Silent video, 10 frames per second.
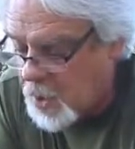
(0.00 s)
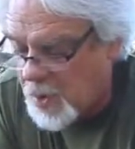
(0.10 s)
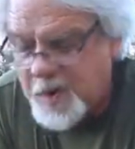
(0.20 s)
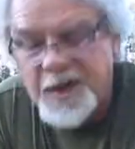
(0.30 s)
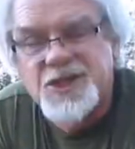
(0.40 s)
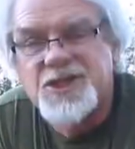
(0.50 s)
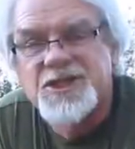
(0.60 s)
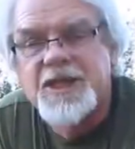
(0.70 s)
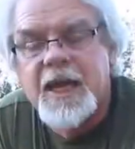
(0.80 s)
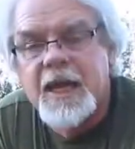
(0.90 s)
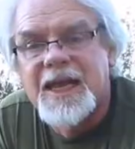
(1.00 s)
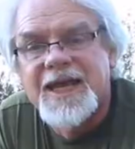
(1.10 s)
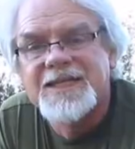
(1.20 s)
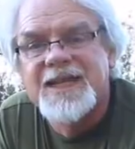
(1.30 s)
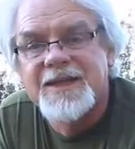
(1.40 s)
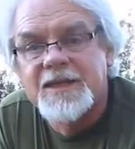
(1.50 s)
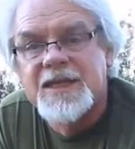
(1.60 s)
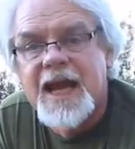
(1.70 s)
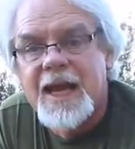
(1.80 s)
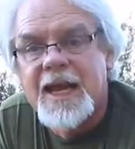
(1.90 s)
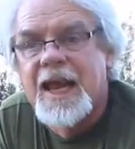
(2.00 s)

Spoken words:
or I should say a light stand that's got